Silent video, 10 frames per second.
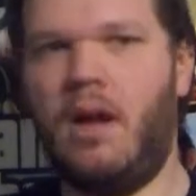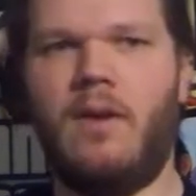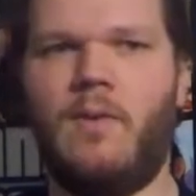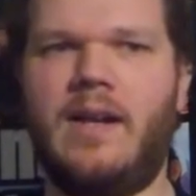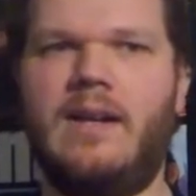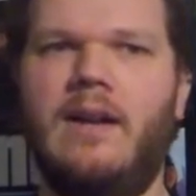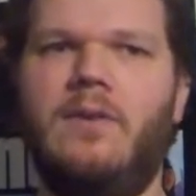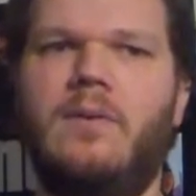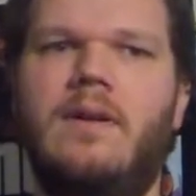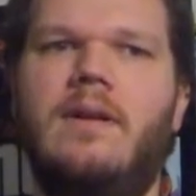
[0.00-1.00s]
ready to
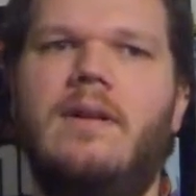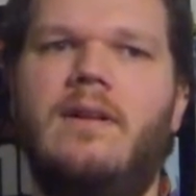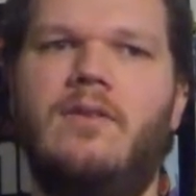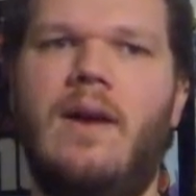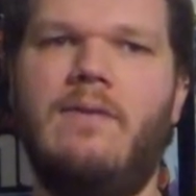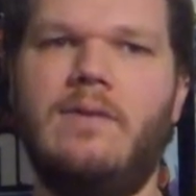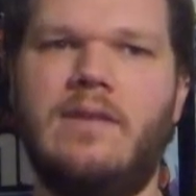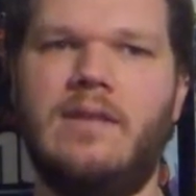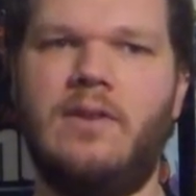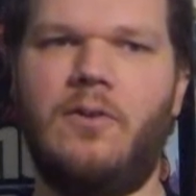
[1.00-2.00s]
go.
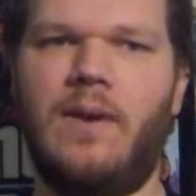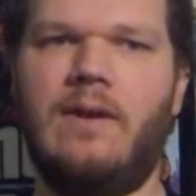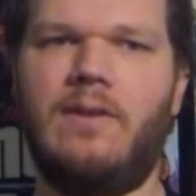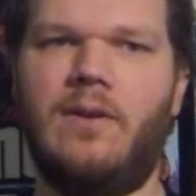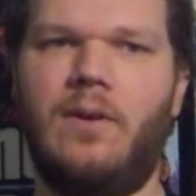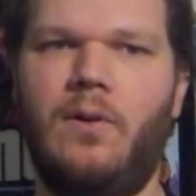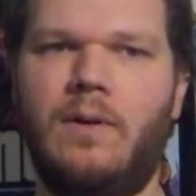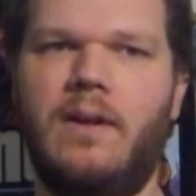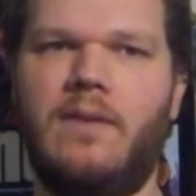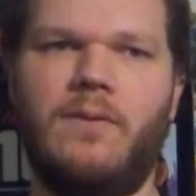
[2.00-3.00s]
Drivers this go-round are
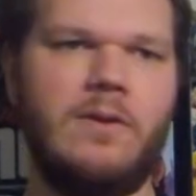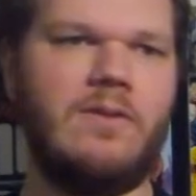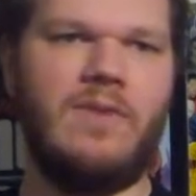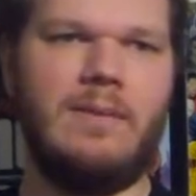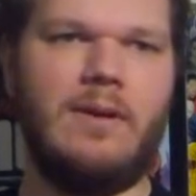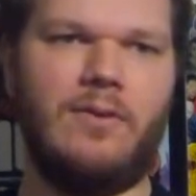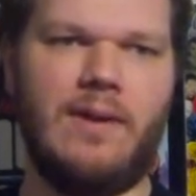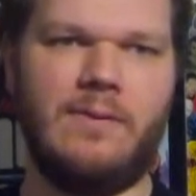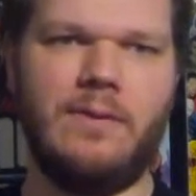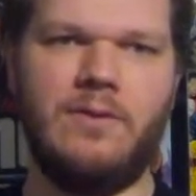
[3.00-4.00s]
Olga, the first female
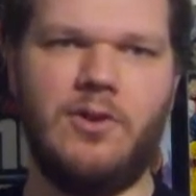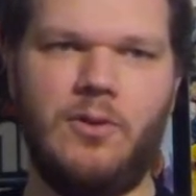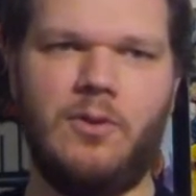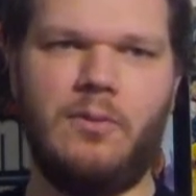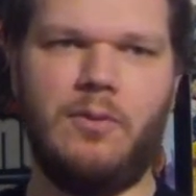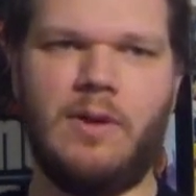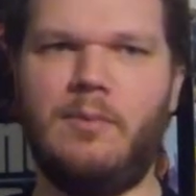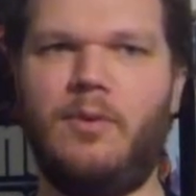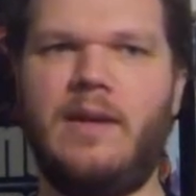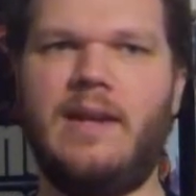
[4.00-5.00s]
driver, Joker, Pretty
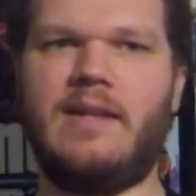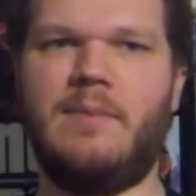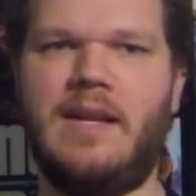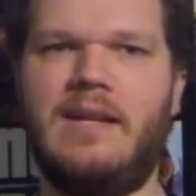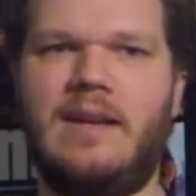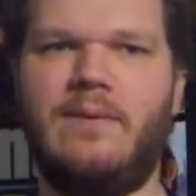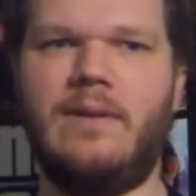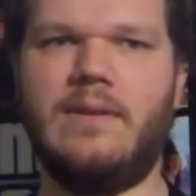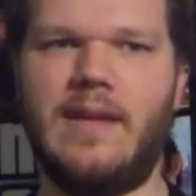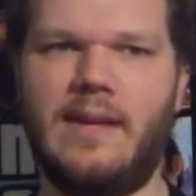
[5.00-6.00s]
Boy, Tasmanian
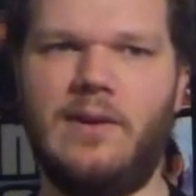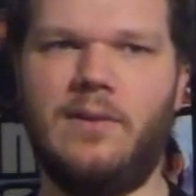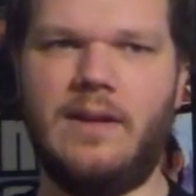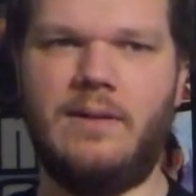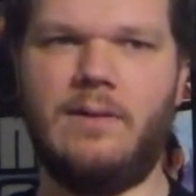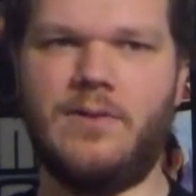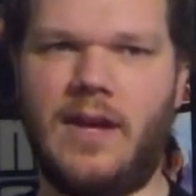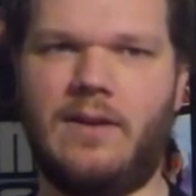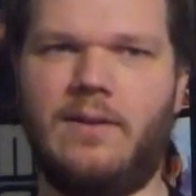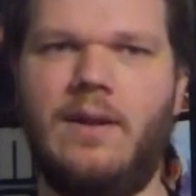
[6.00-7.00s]
Devil, Psycho, Nero,
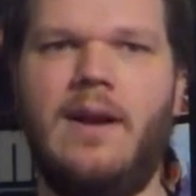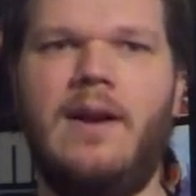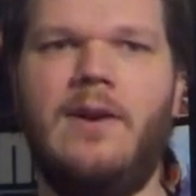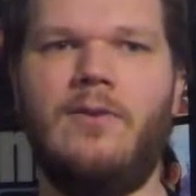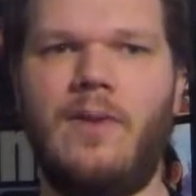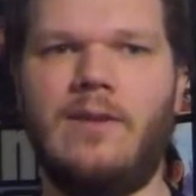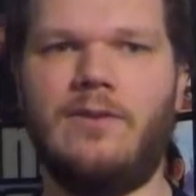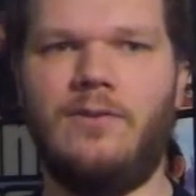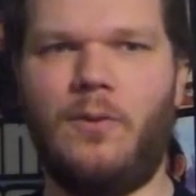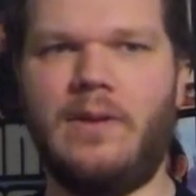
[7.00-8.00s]
Jackal,
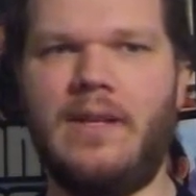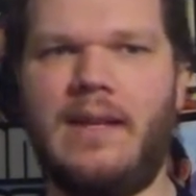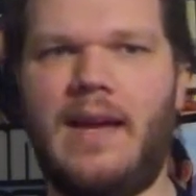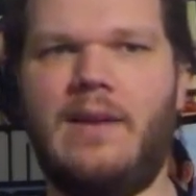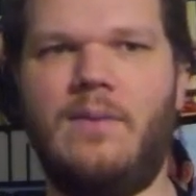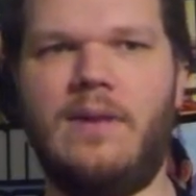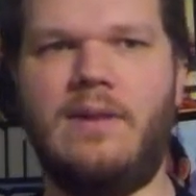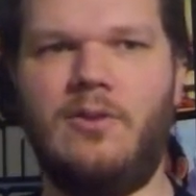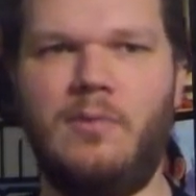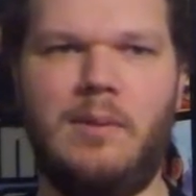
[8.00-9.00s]
Razor, 14K, one of
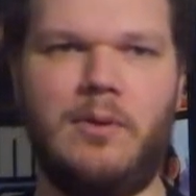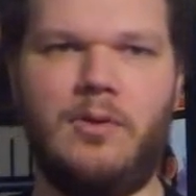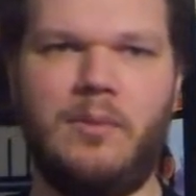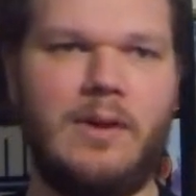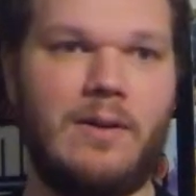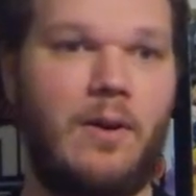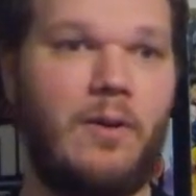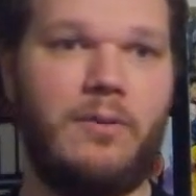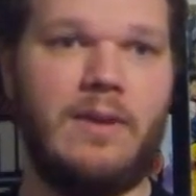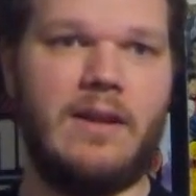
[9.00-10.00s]
the 2 people to appear in
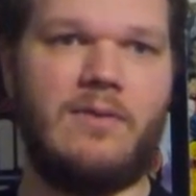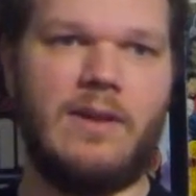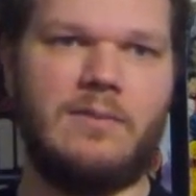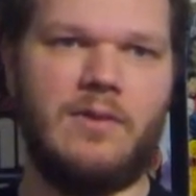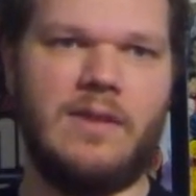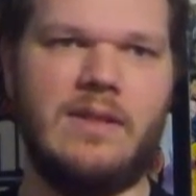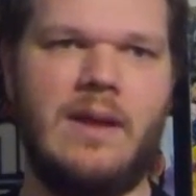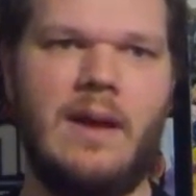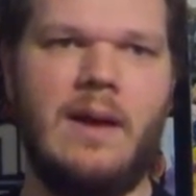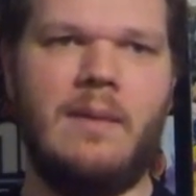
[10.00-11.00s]
all 3 Death Race movies,
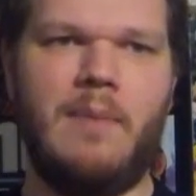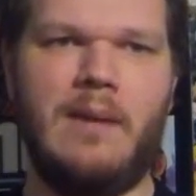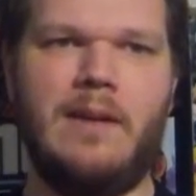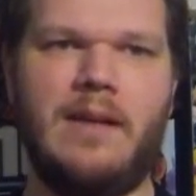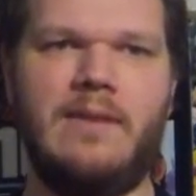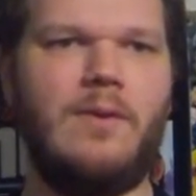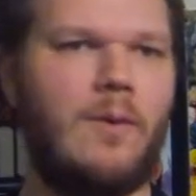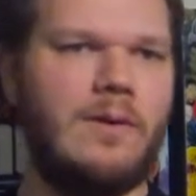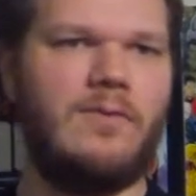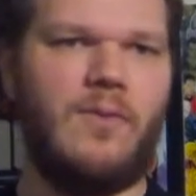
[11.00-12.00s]
Baby, and of
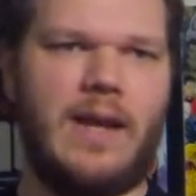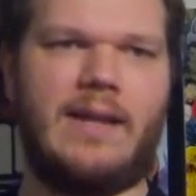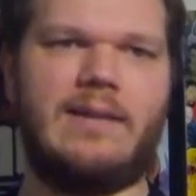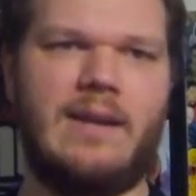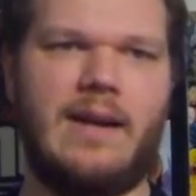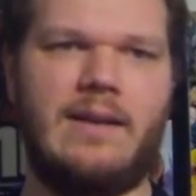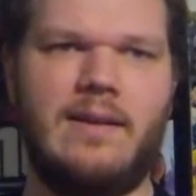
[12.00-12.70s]
course, Frankenstein.